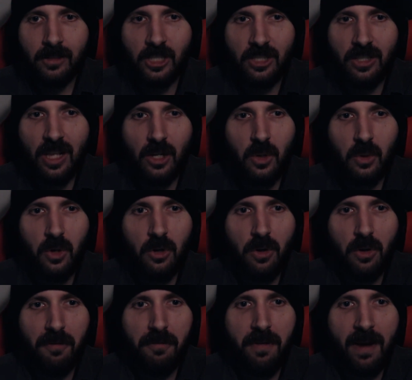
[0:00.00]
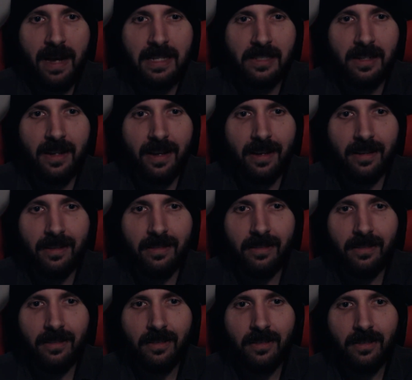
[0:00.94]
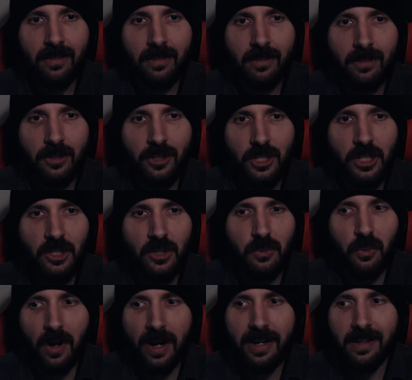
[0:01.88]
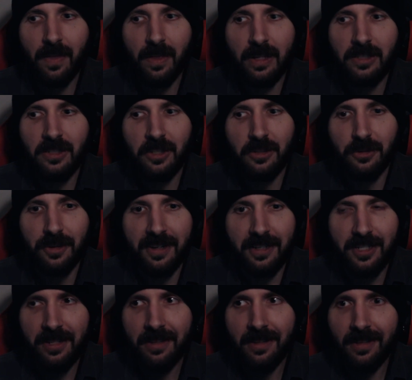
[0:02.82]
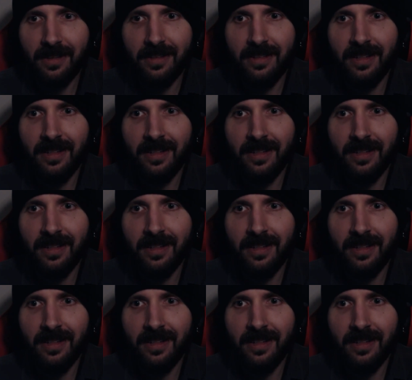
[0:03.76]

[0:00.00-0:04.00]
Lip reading: Just that look on her face, like she's right in this situation.